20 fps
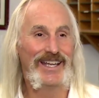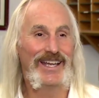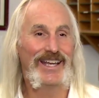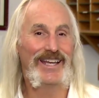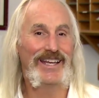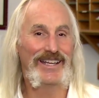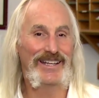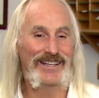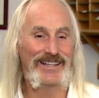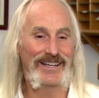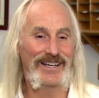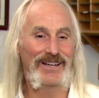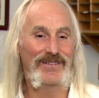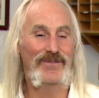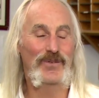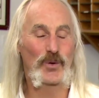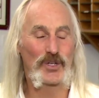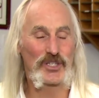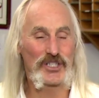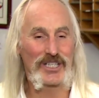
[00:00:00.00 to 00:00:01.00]
And
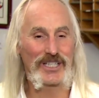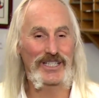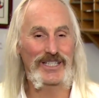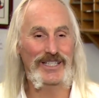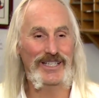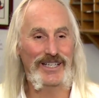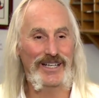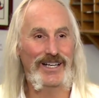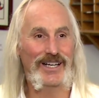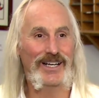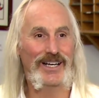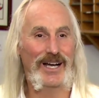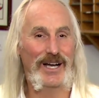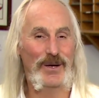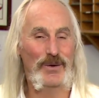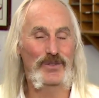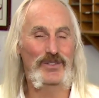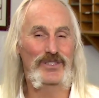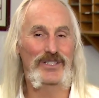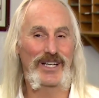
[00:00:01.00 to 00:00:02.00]
fortunately, I
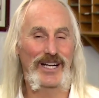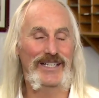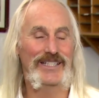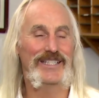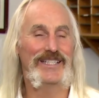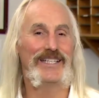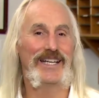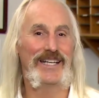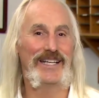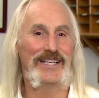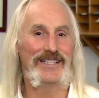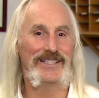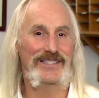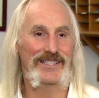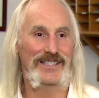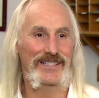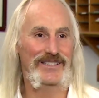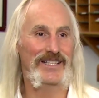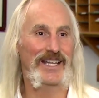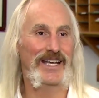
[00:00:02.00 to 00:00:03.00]
was the
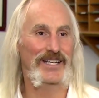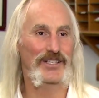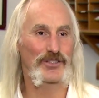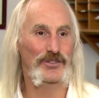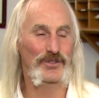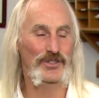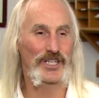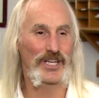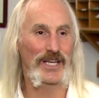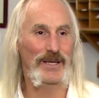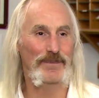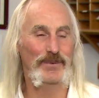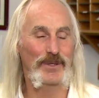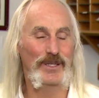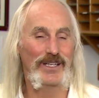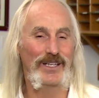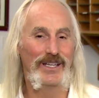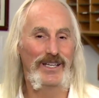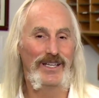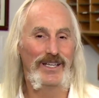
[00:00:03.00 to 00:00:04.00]
1986 national
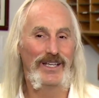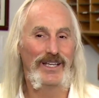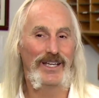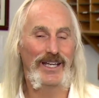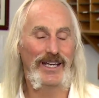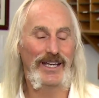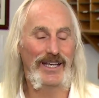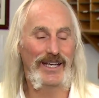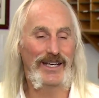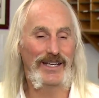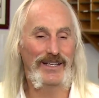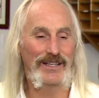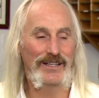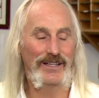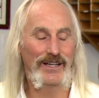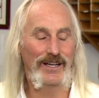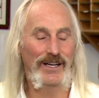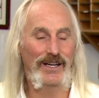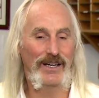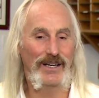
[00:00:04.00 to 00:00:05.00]
champion, and
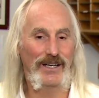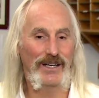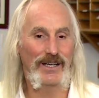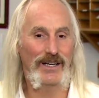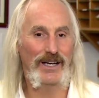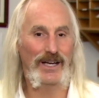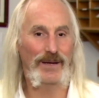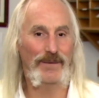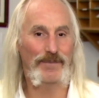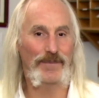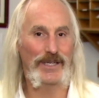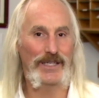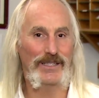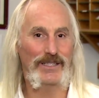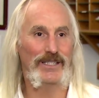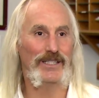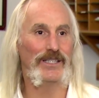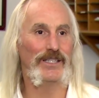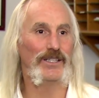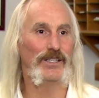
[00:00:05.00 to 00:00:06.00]
I made
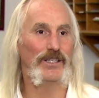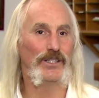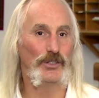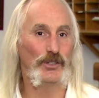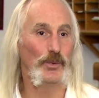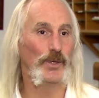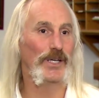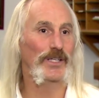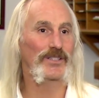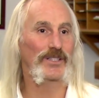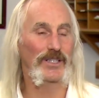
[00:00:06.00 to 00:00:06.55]
the U.S.